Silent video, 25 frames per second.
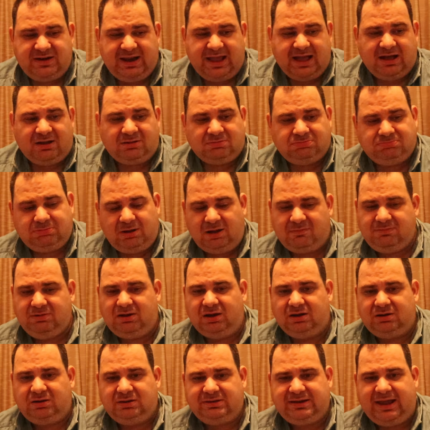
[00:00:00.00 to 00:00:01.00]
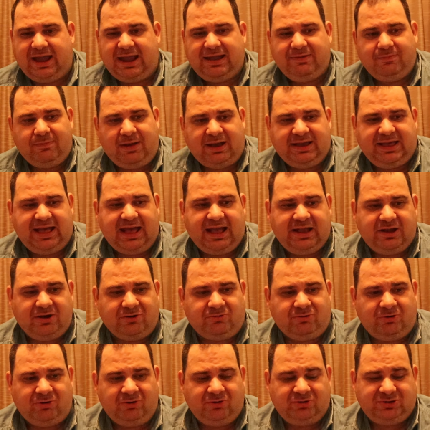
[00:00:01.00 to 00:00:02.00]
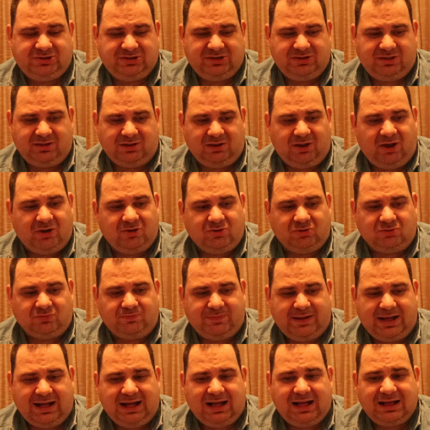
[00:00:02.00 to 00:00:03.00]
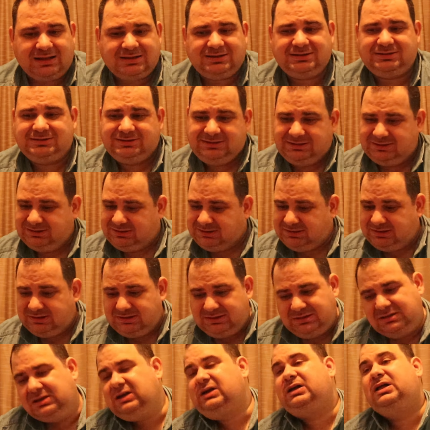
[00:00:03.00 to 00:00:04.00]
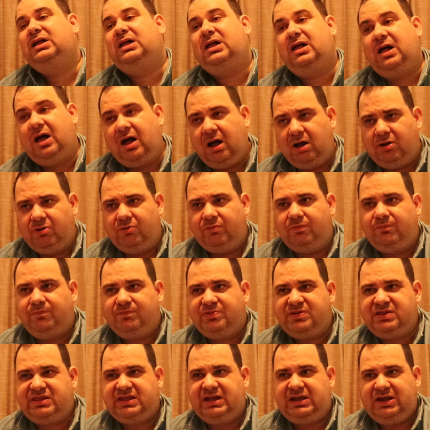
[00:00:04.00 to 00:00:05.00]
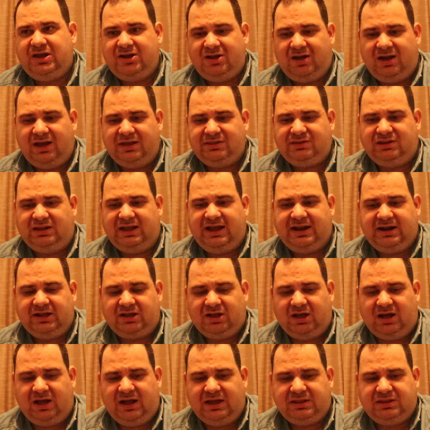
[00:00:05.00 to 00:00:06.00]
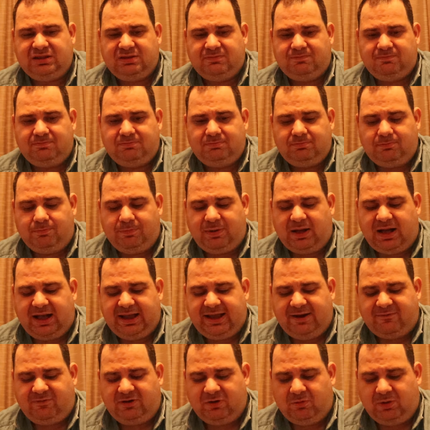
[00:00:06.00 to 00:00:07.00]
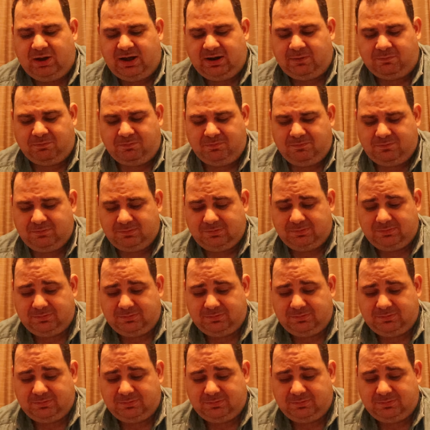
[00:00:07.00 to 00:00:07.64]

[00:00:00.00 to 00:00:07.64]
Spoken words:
now. I've got to take my kangaroo to the local park. I'll see you guys later, guys. Bye, everyone.